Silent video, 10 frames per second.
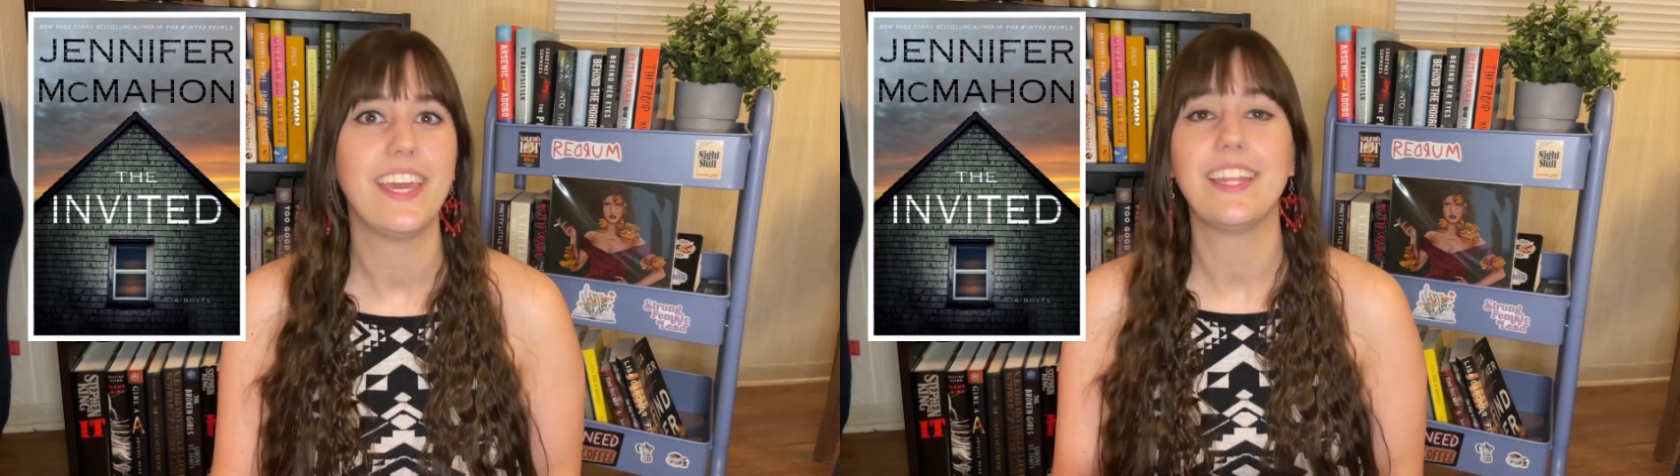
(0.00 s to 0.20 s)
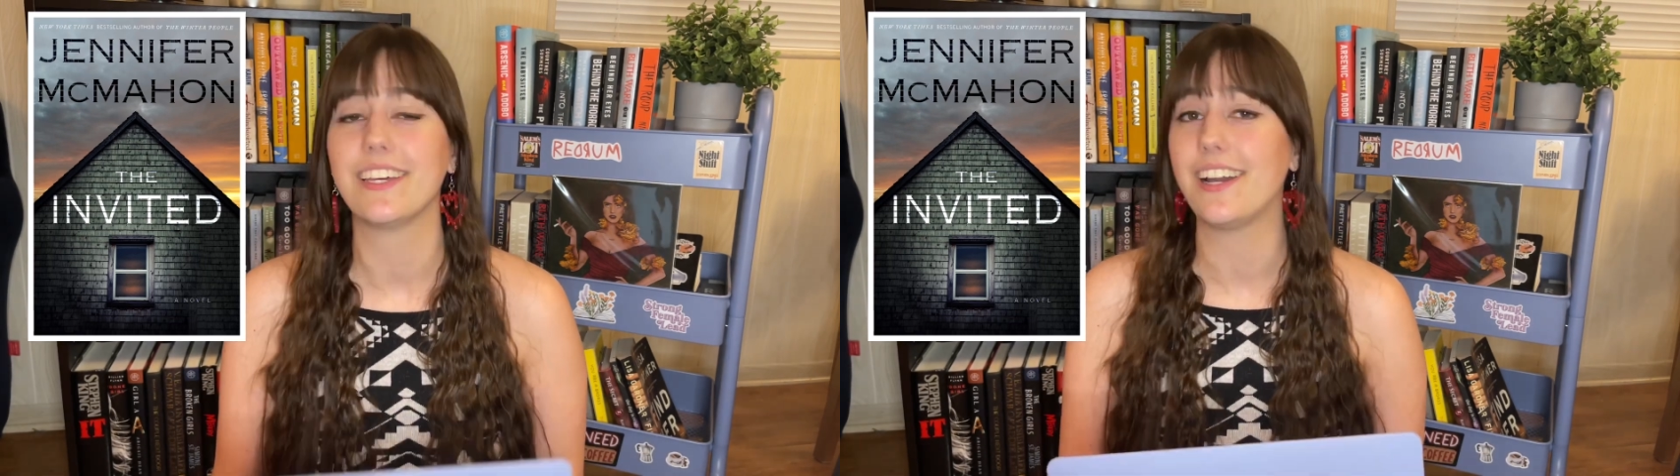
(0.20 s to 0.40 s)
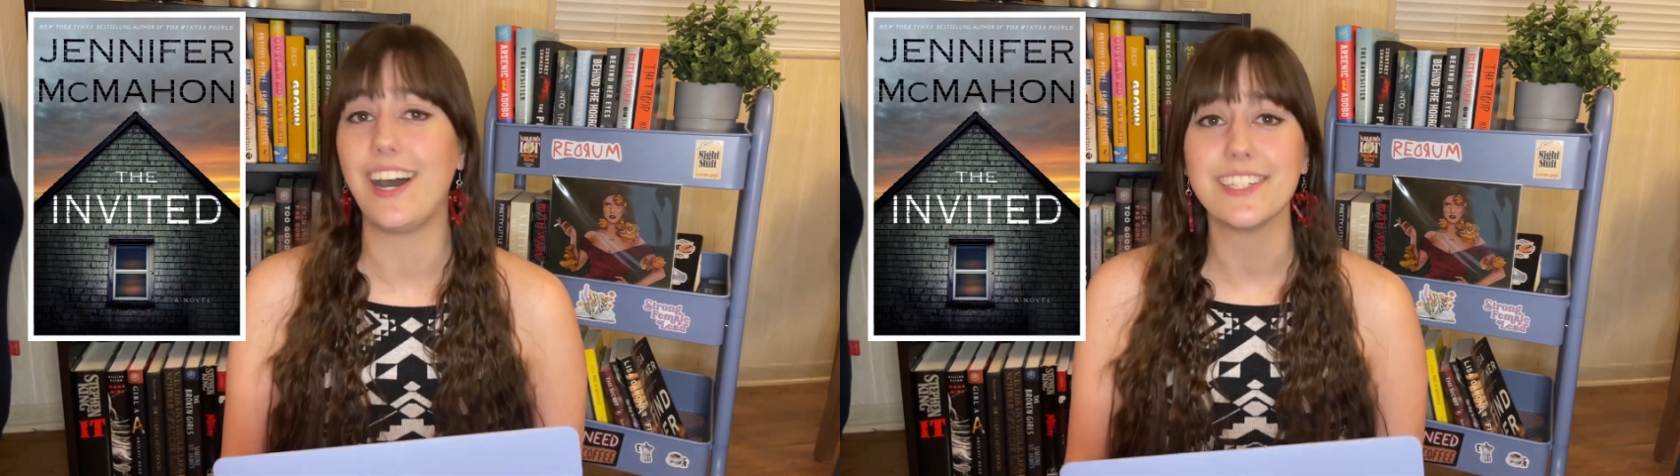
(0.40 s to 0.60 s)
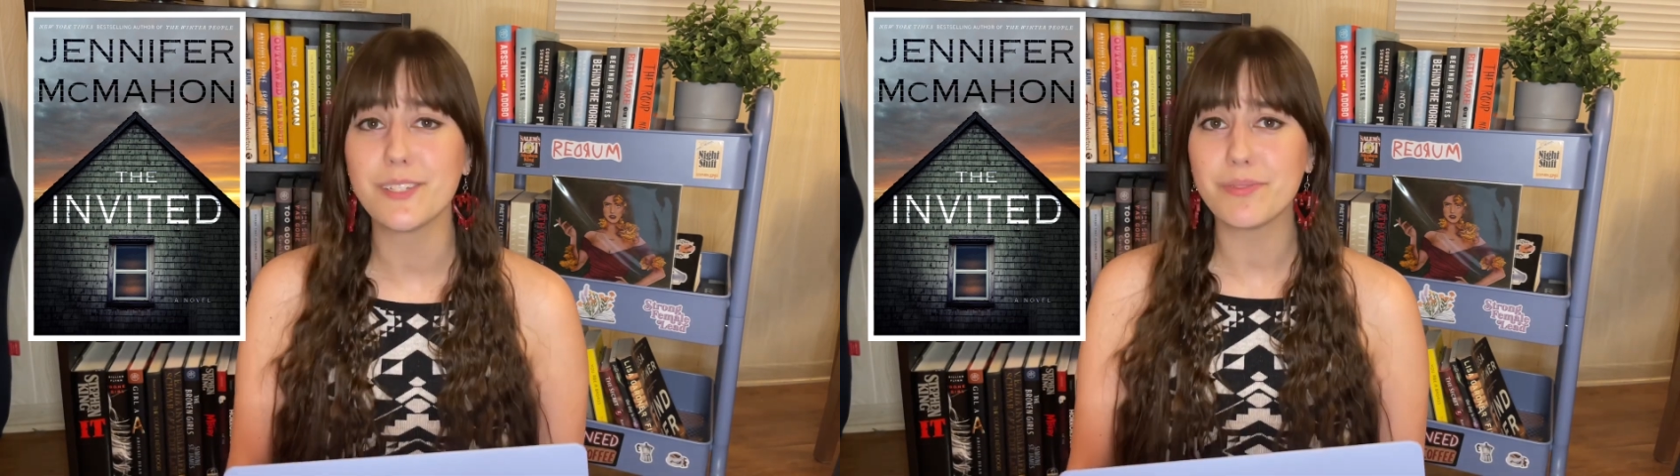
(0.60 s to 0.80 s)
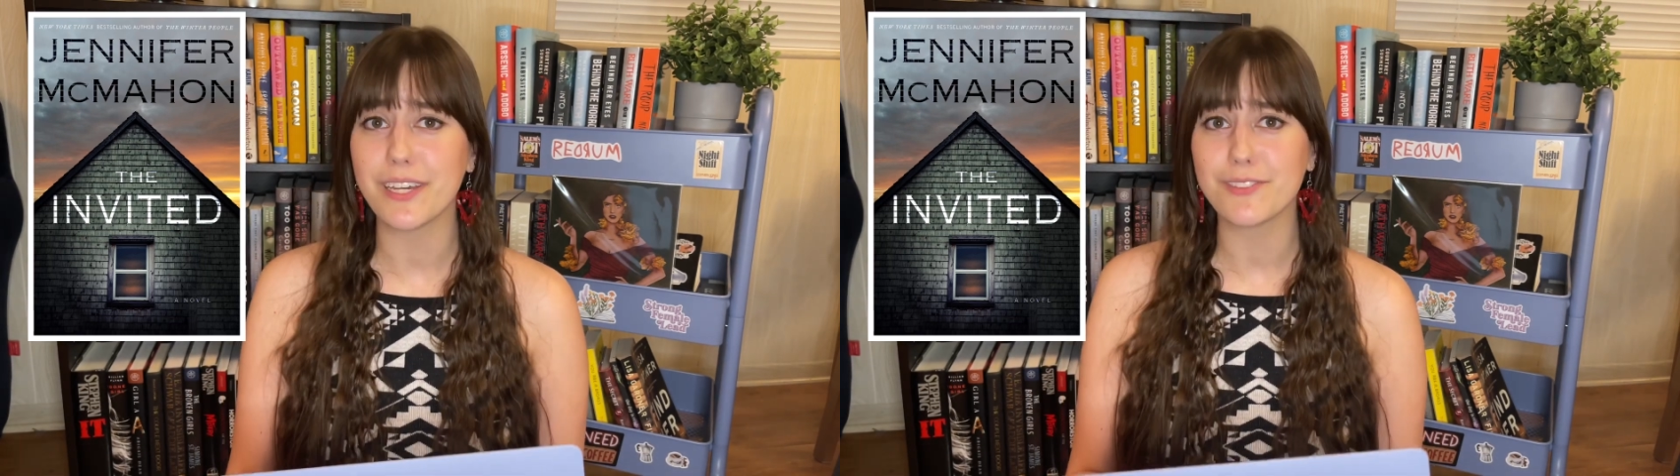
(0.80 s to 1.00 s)
The
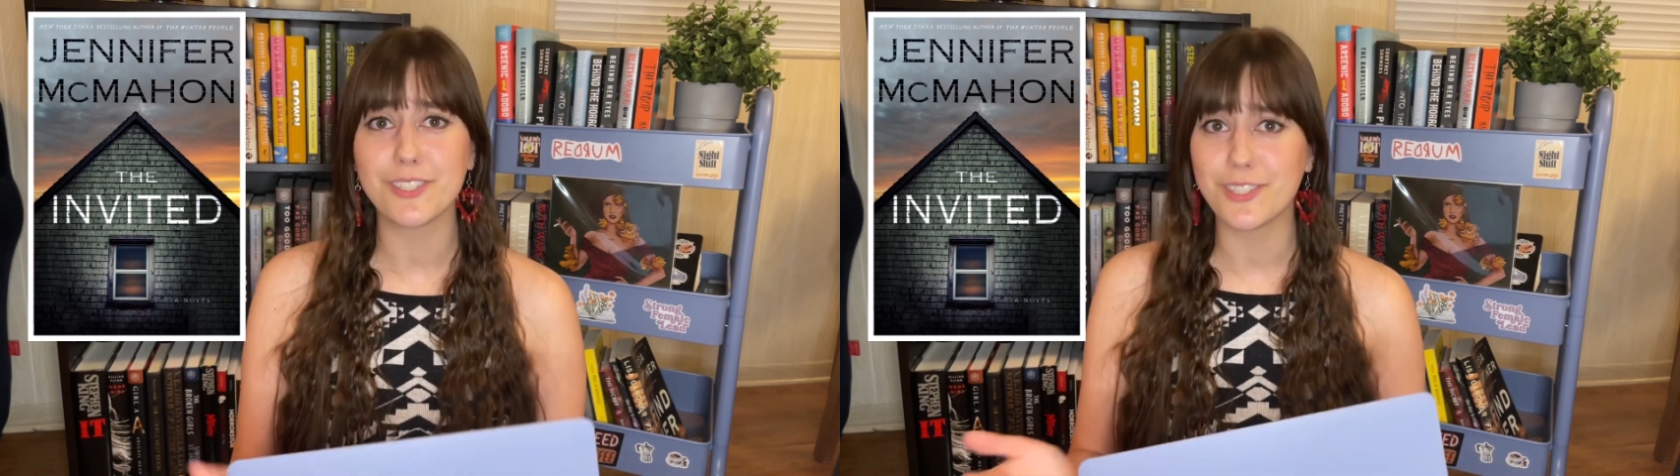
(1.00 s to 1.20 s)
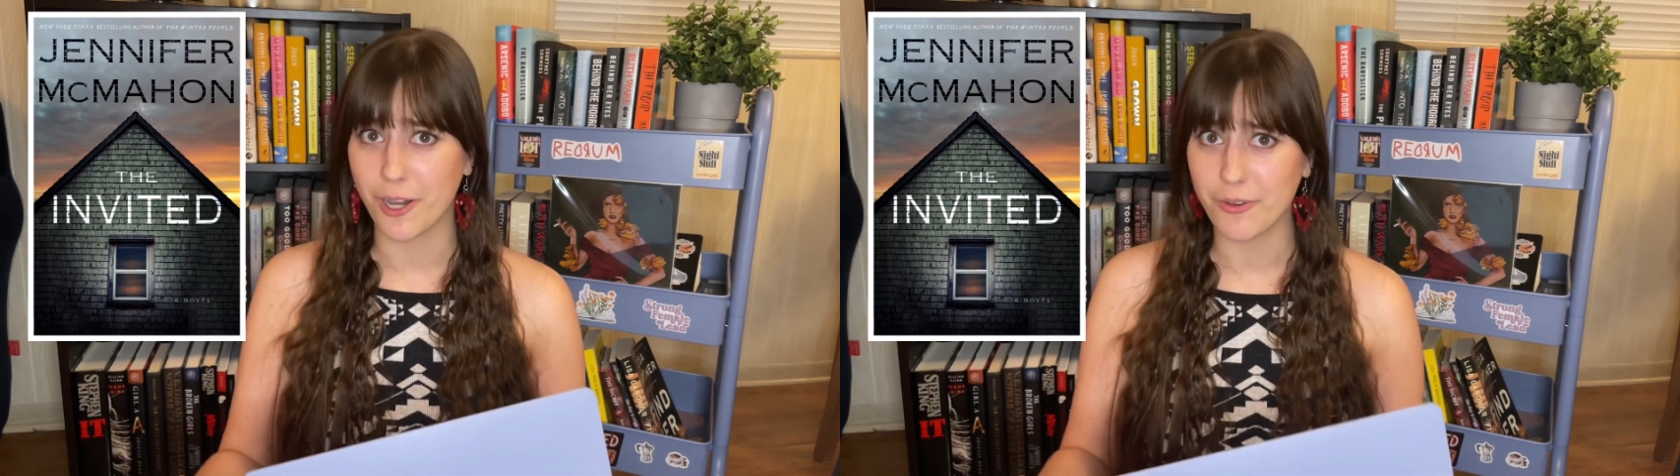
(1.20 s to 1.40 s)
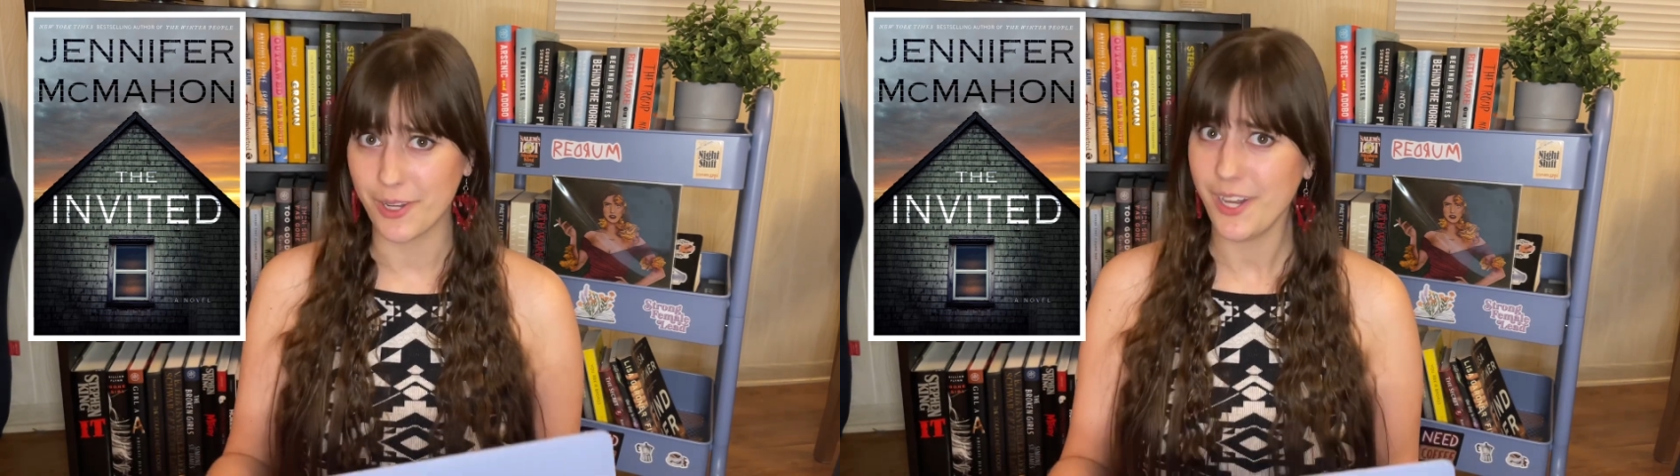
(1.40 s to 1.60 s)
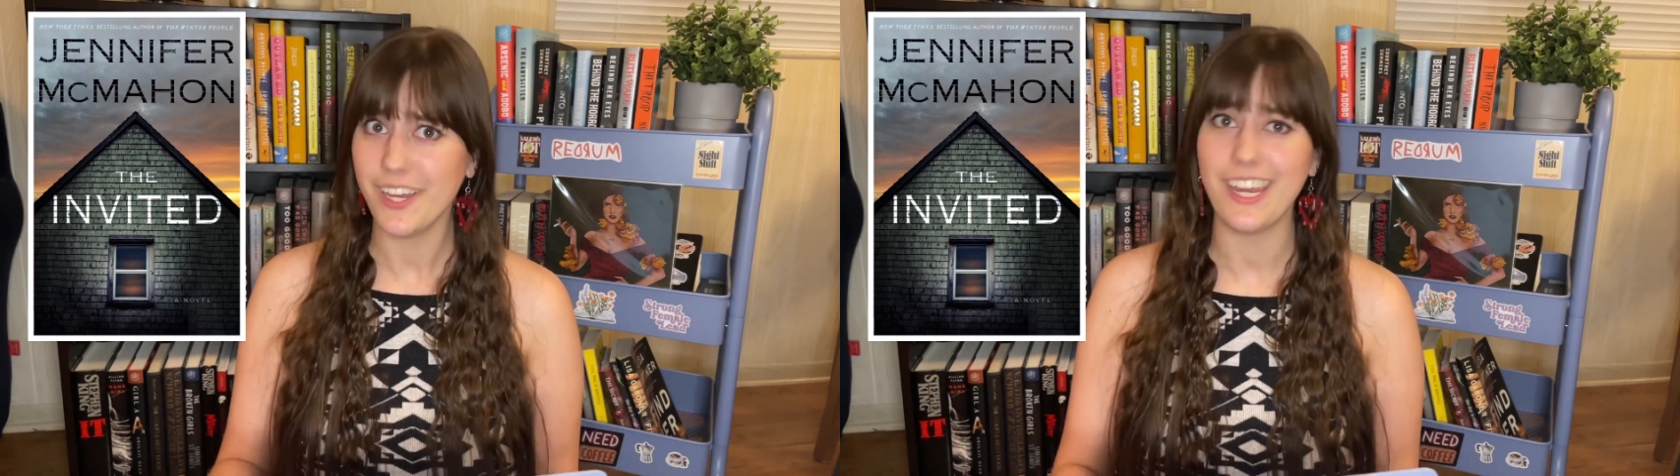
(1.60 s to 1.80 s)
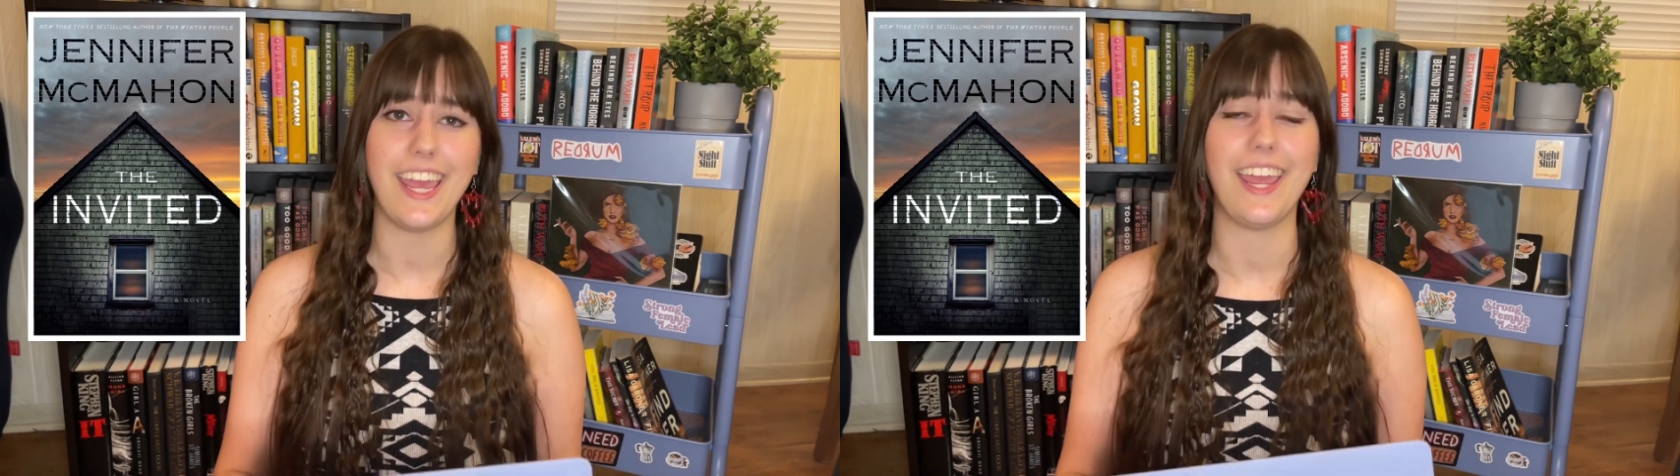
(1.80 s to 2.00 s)
concept sounds so good,